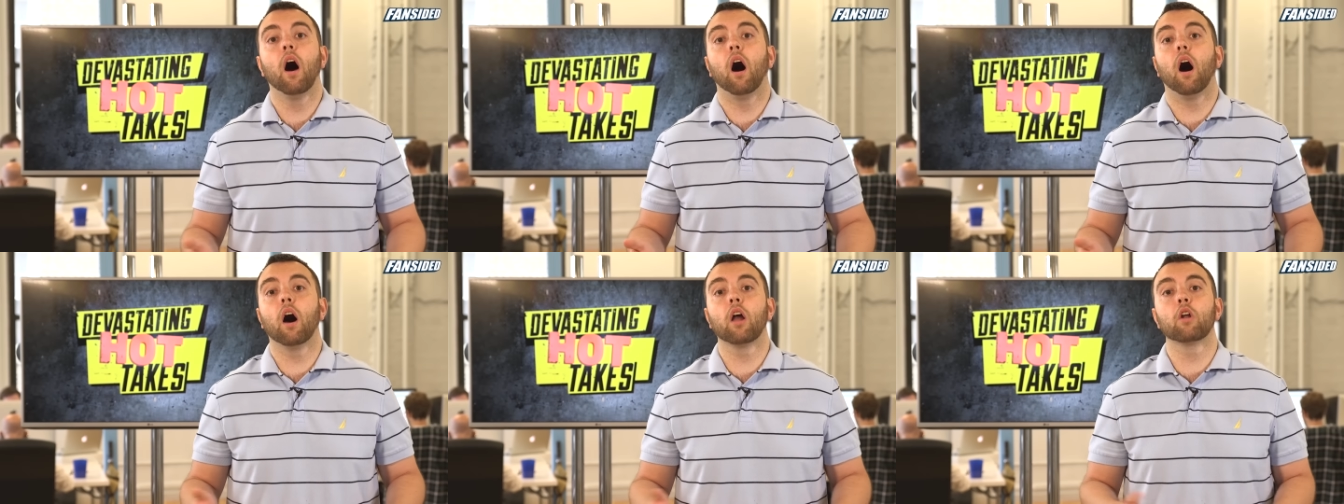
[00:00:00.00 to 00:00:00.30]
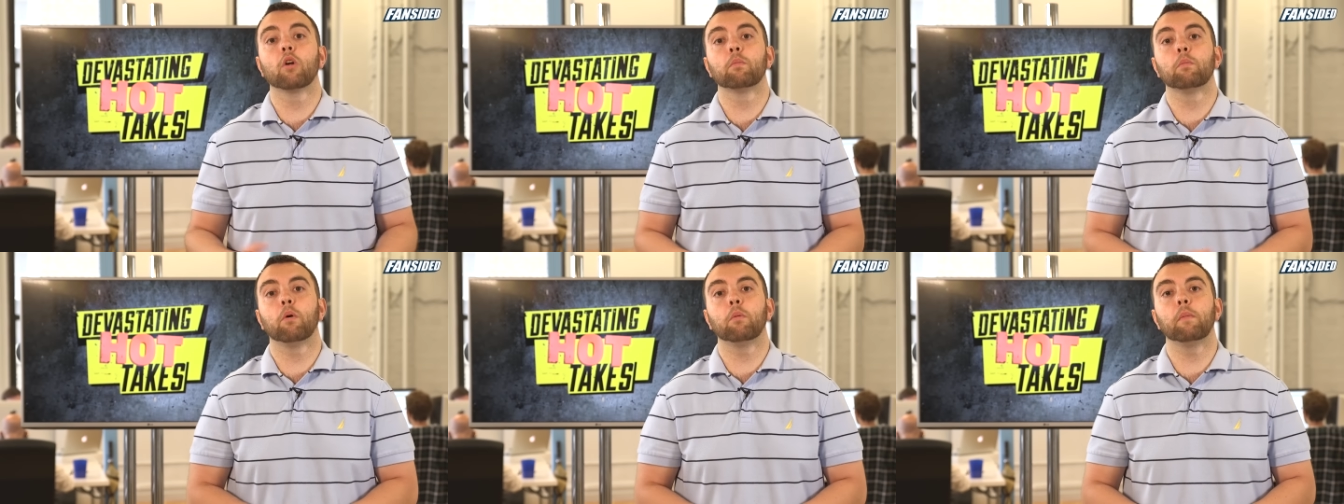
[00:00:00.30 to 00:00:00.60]

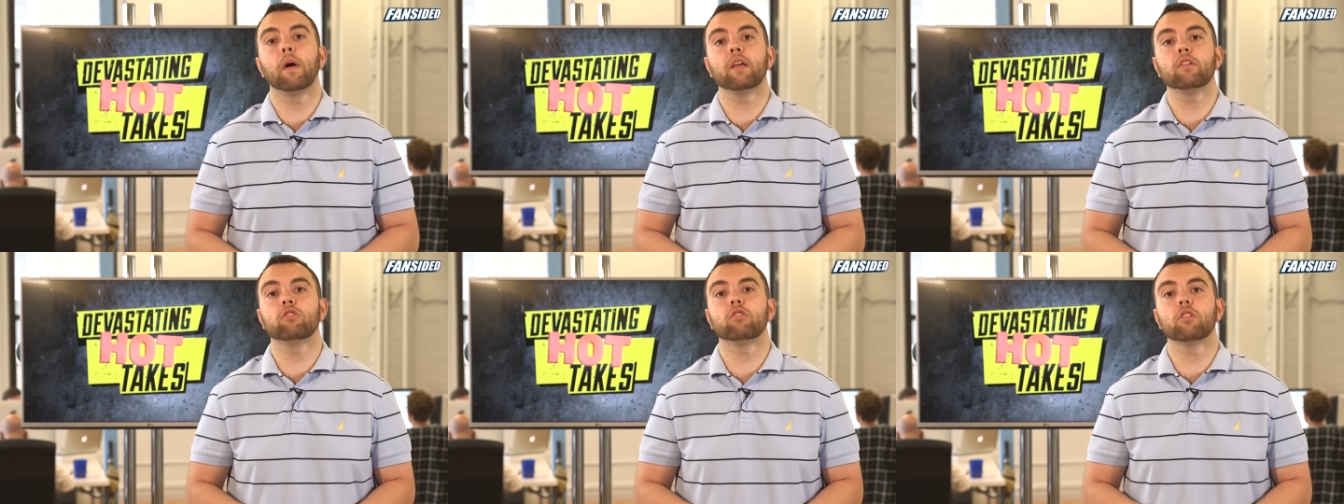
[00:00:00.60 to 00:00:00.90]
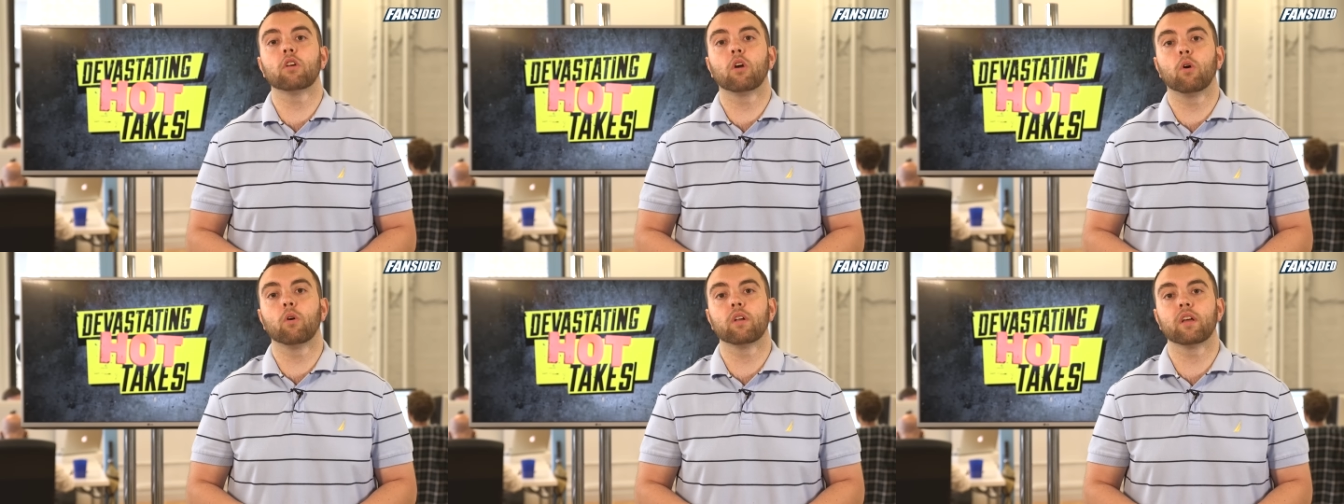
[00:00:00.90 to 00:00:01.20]
Honorable
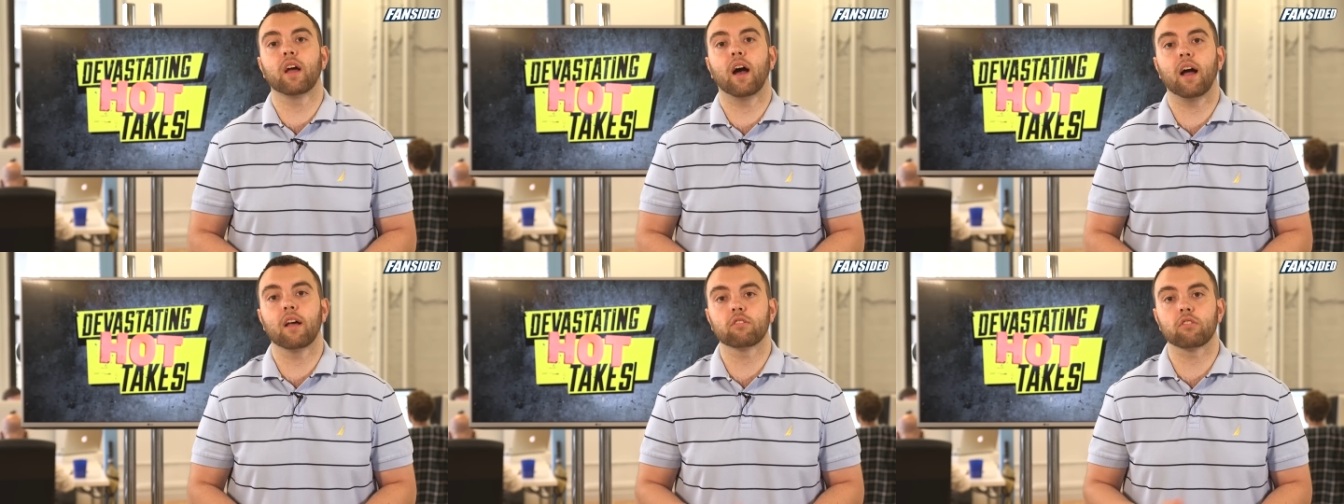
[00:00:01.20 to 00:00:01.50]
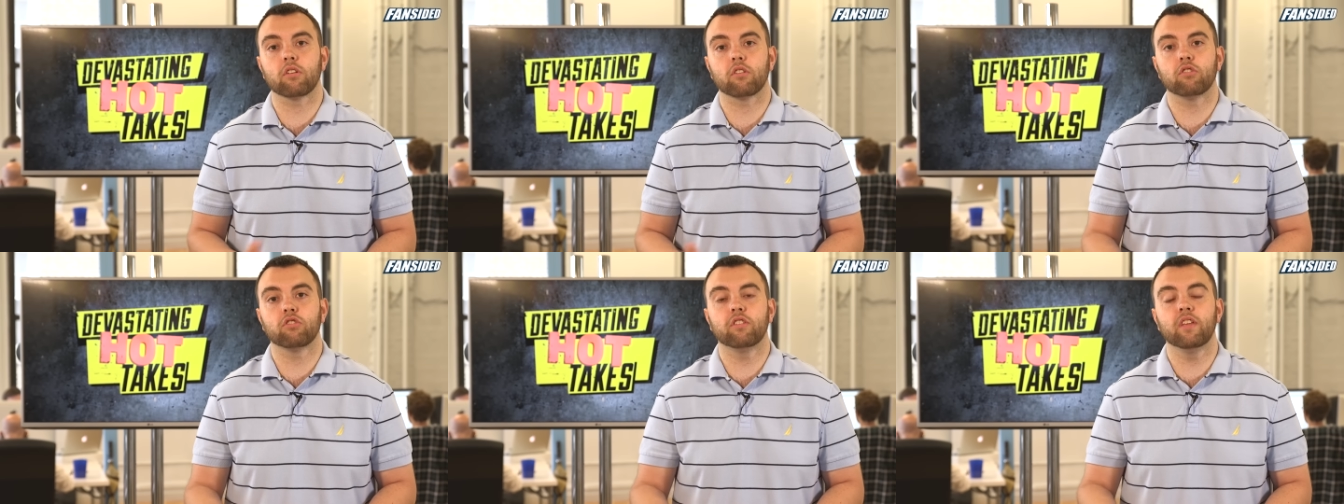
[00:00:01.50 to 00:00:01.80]
mention going to
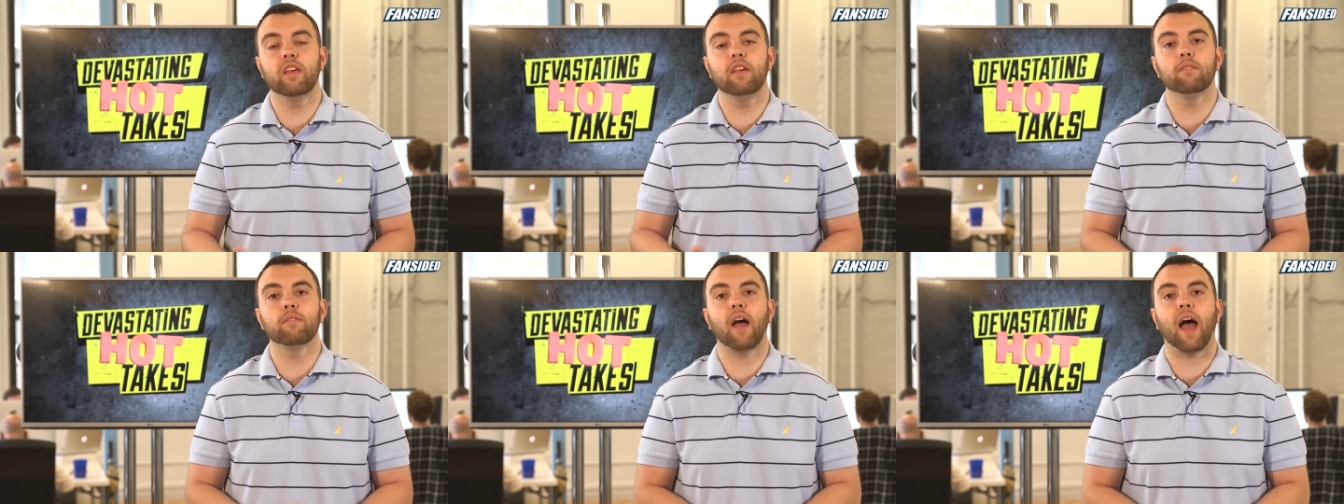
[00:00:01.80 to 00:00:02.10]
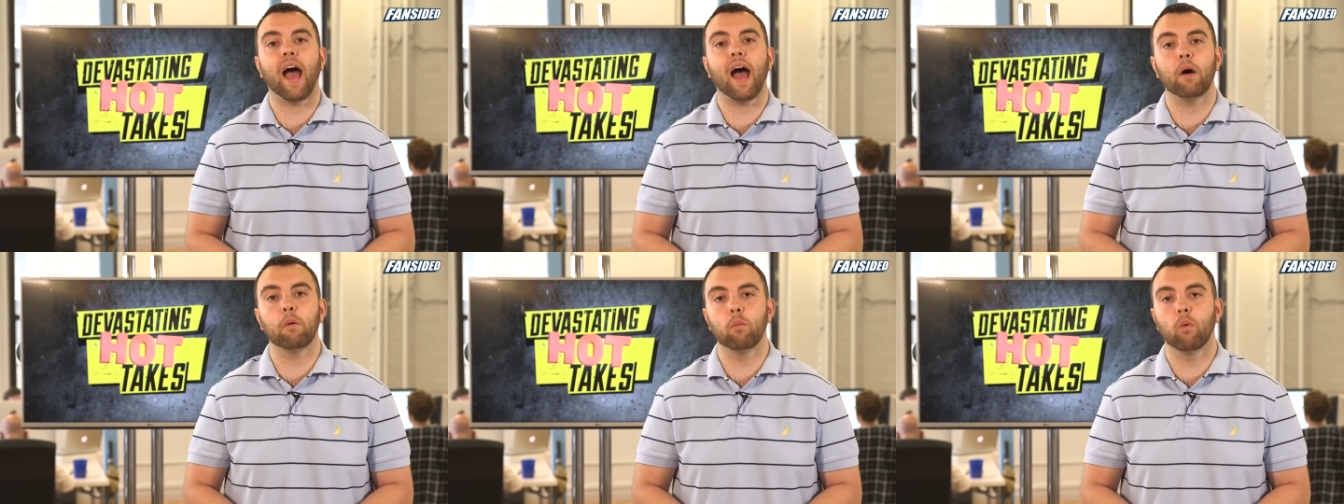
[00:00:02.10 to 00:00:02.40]
guys like Steve
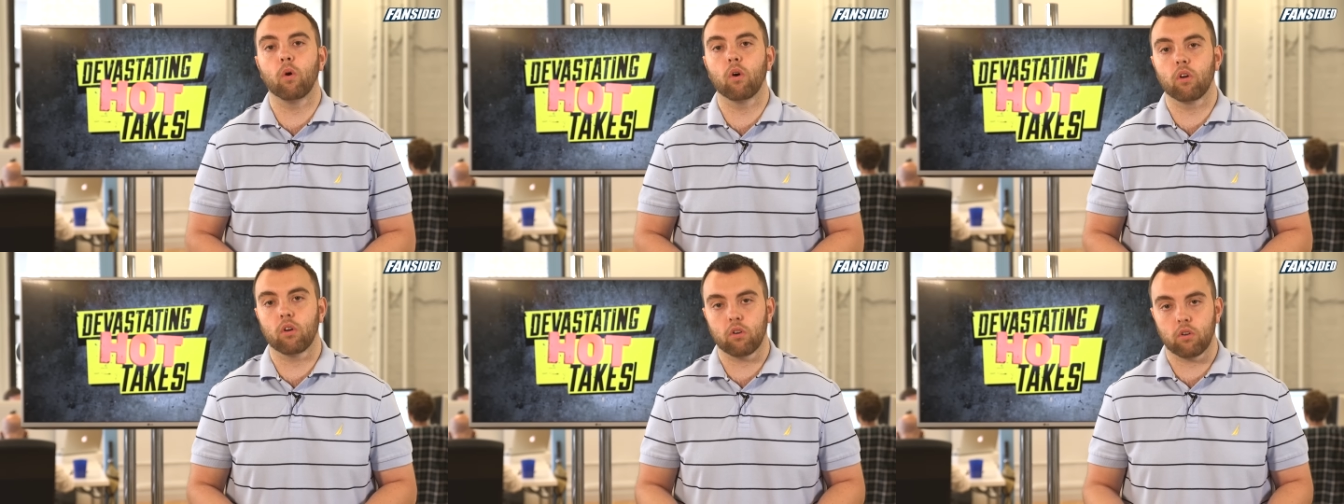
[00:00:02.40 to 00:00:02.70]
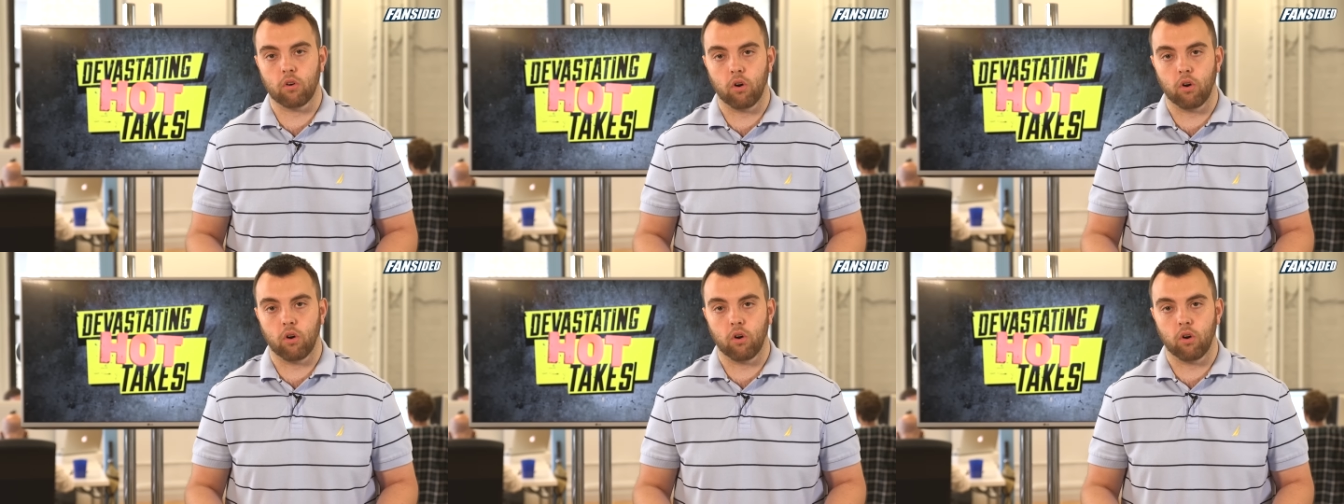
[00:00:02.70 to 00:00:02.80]
Atwater,